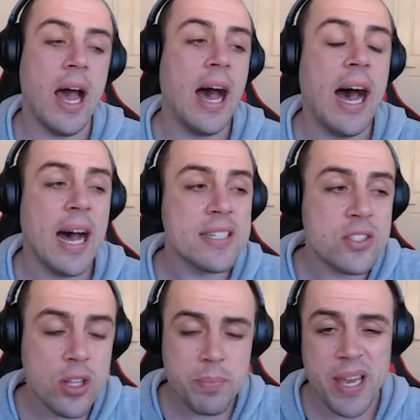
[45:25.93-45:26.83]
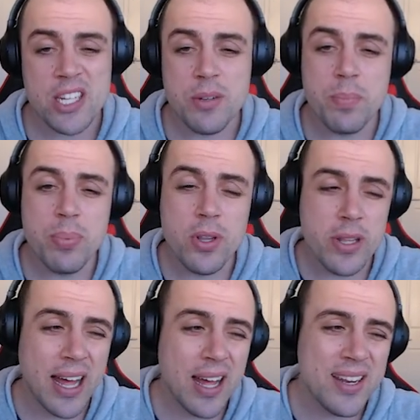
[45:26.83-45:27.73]
It's not the pH of
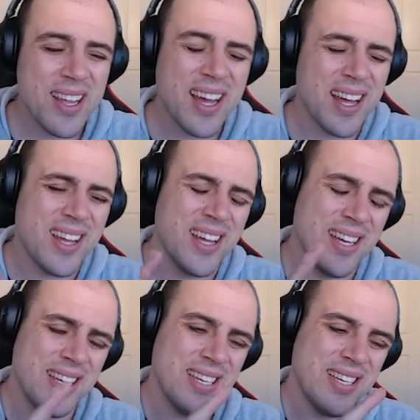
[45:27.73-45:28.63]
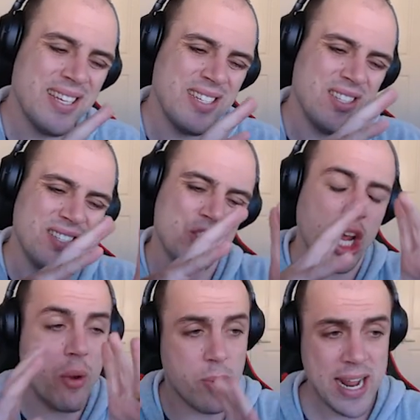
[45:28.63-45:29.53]
blood
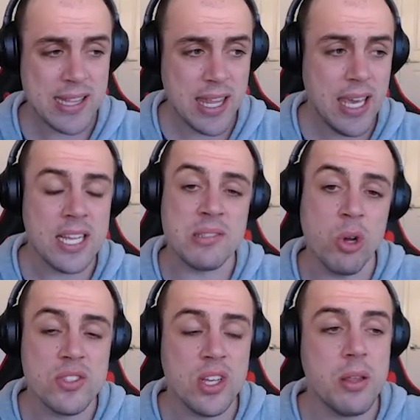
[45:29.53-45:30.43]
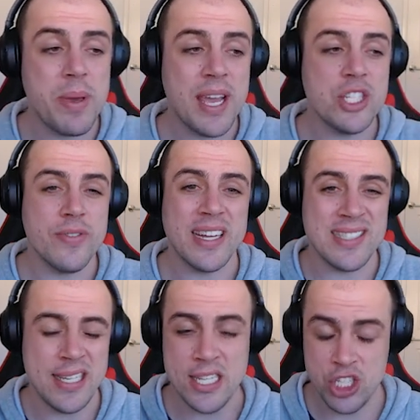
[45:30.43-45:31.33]
directly, it's more so the pH of our
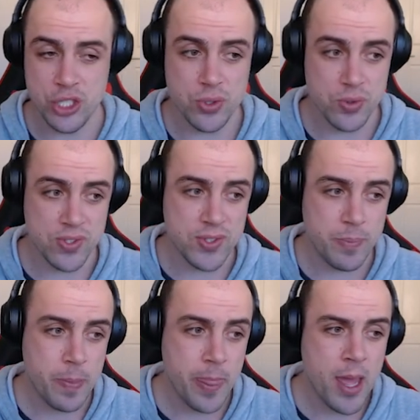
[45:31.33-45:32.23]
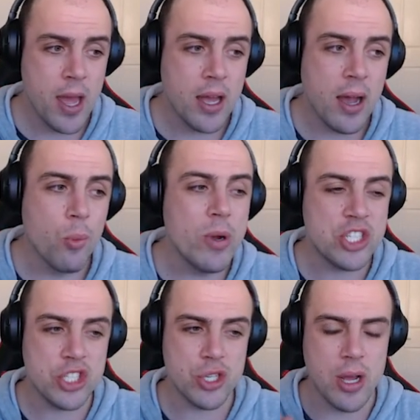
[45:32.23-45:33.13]
tissues,
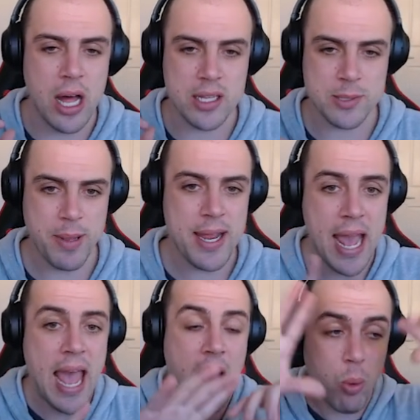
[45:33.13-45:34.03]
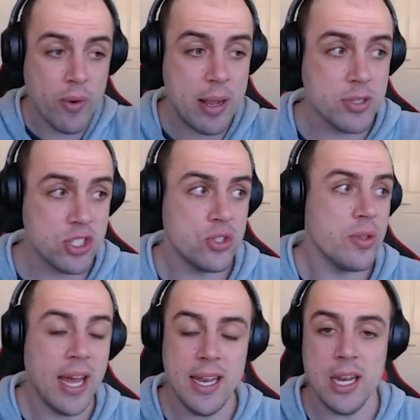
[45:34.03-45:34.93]
which I'll explain how we're able to do
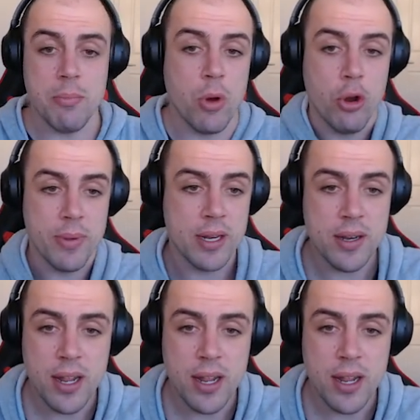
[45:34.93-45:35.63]
that in a moment.